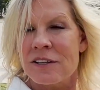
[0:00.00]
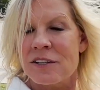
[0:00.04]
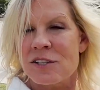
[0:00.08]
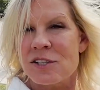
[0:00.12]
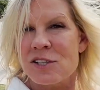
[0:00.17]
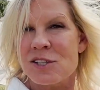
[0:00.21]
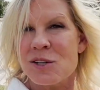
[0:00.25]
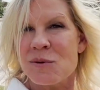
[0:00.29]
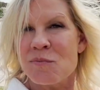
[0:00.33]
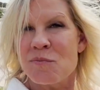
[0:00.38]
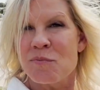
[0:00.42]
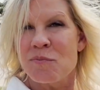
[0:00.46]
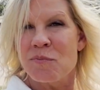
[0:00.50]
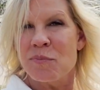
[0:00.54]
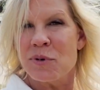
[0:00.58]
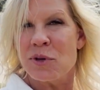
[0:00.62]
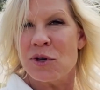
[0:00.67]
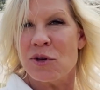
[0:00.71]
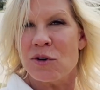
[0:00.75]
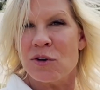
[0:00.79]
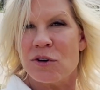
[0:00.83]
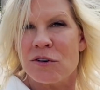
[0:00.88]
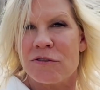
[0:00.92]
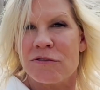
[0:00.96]
It's a
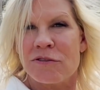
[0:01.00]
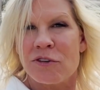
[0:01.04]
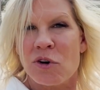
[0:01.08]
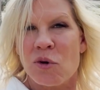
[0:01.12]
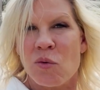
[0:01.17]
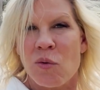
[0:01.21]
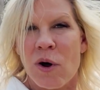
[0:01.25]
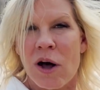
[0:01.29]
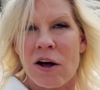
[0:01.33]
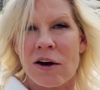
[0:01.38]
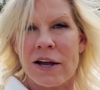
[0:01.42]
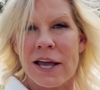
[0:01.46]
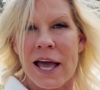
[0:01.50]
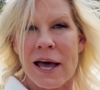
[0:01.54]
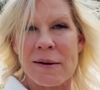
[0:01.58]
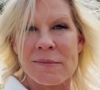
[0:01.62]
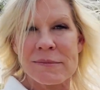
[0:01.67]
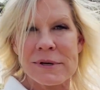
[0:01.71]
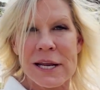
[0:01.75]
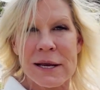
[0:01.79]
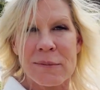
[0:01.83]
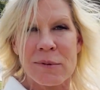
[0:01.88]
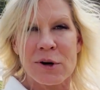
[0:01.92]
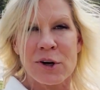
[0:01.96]
beautiful,
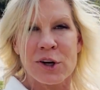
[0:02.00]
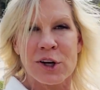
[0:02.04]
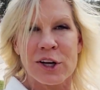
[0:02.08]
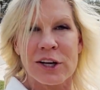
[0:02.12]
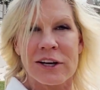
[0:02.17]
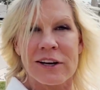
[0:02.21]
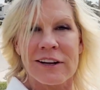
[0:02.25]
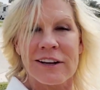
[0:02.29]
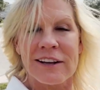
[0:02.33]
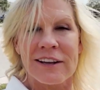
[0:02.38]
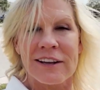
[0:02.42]
well-kept neighborhood.